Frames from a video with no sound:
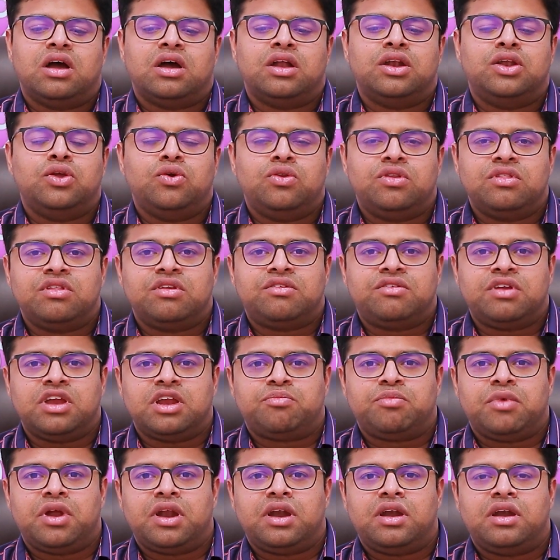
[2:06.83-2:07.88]
during the
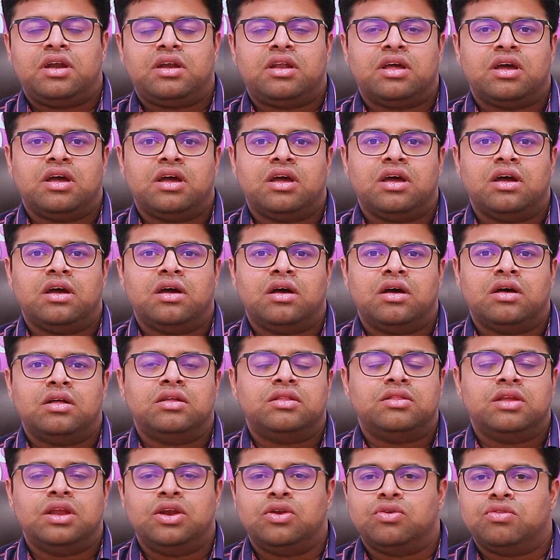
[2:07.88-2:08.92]
treatment
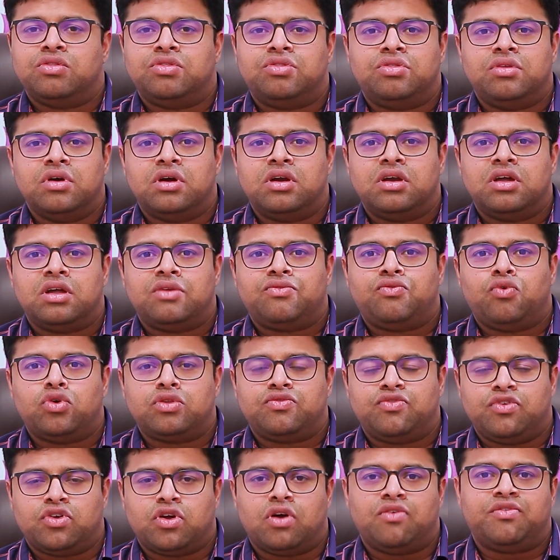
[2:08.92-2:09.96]
into the third or
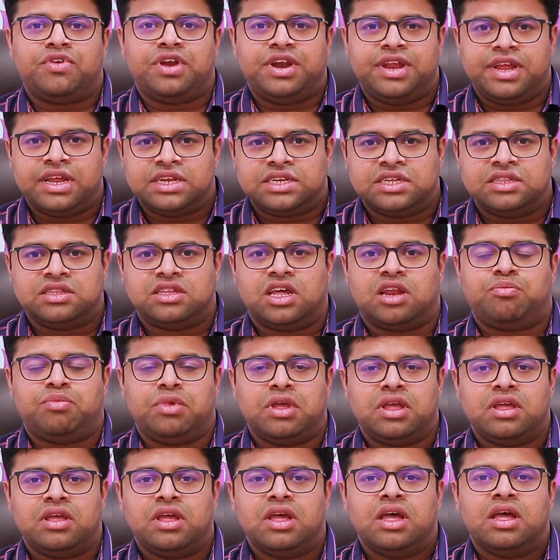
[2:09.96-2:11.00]
fourth week of radiation
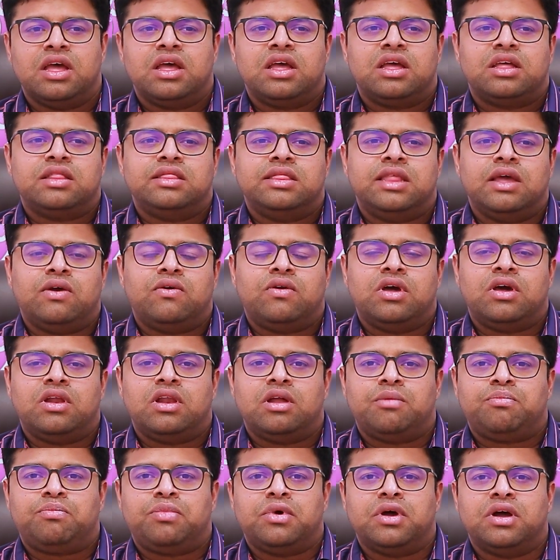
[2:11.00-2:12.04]
therapy, they will
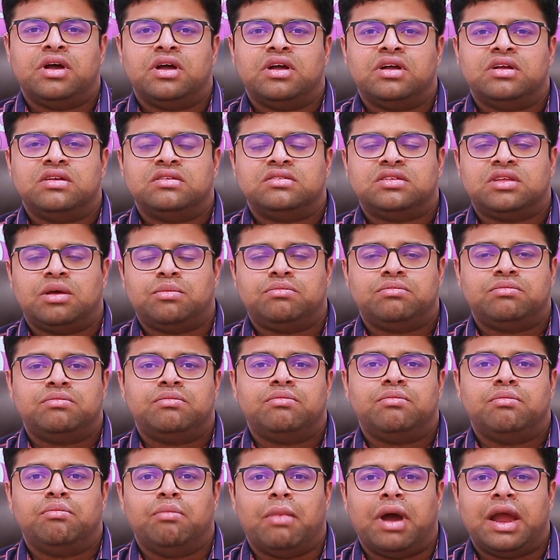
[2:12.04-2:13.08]
develop
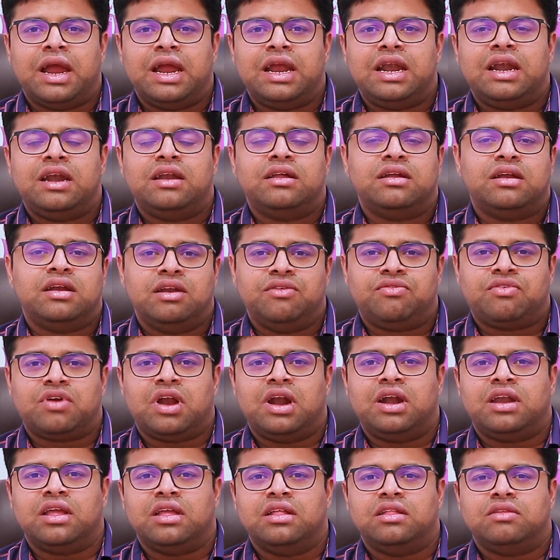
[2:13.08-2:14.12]
some mild
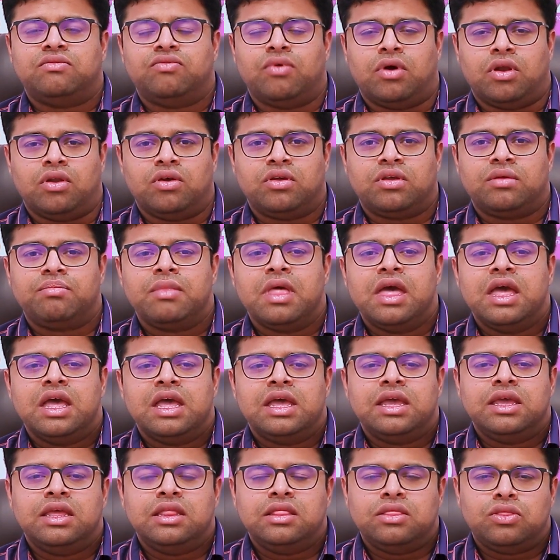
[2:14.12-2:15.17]
difficulty in swallowing.
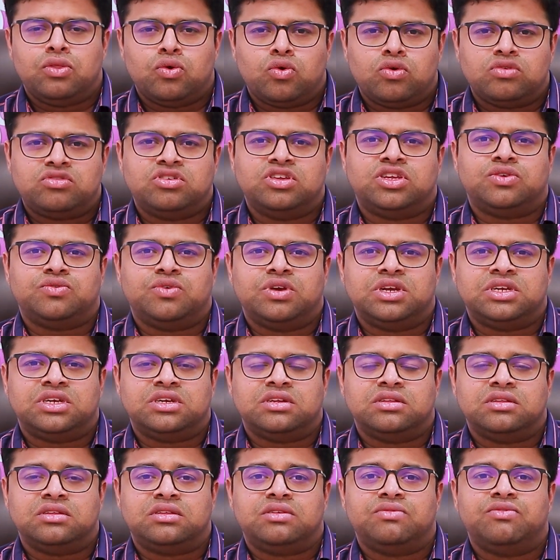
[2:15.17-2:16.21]
In those
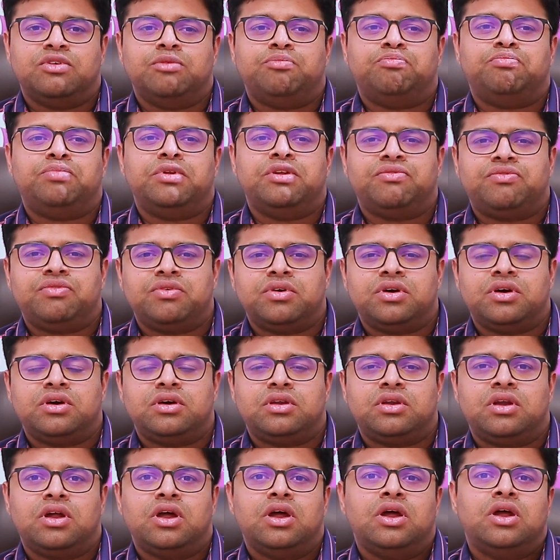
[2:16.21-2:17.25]
situations, we
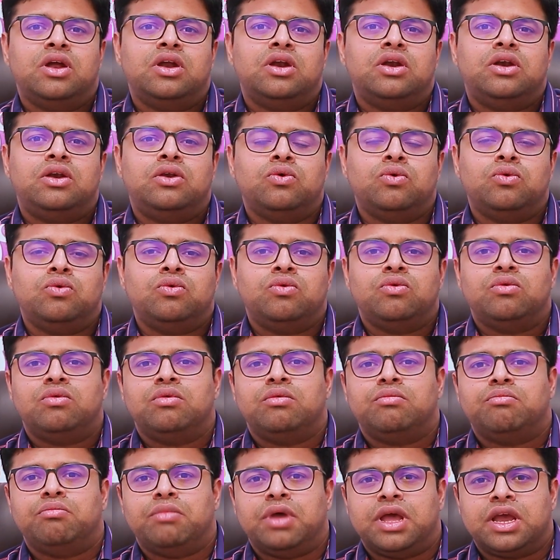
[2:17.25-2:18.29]
prefer to
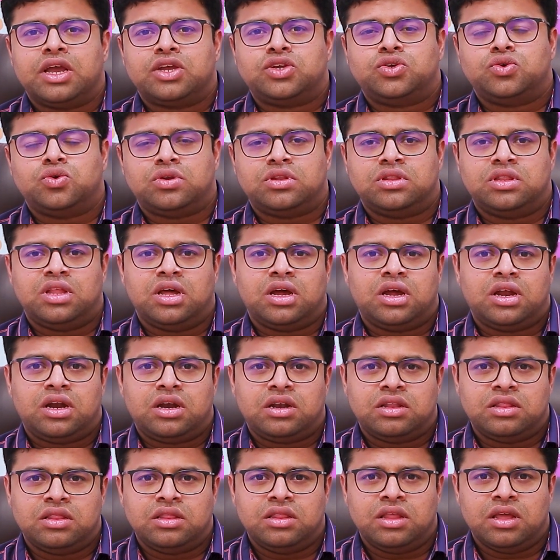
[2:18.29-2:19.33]
make sure that
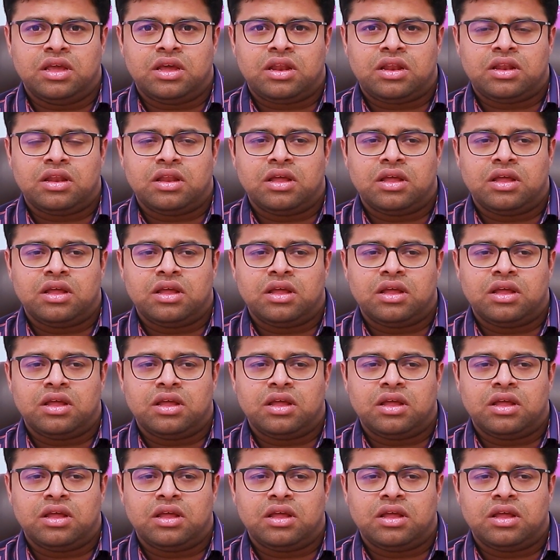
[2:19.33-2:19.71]
their